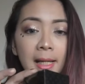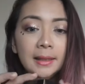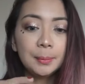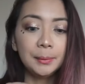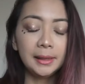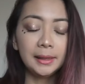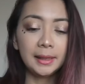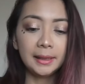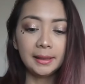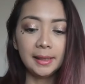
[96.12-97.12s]
just put it
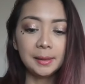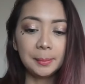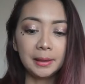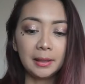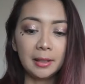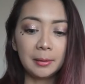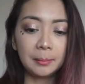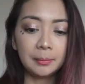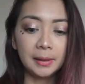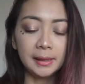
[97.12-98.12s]
like this, but um,
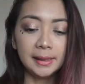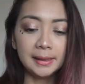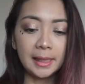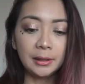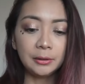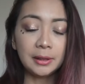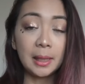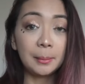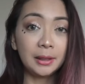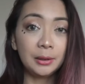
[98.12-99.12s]
since I know that
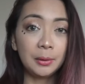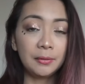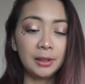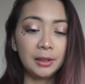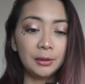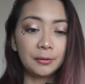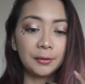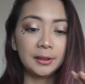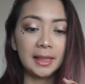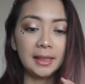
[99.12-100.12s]
I'm gonna do a video first,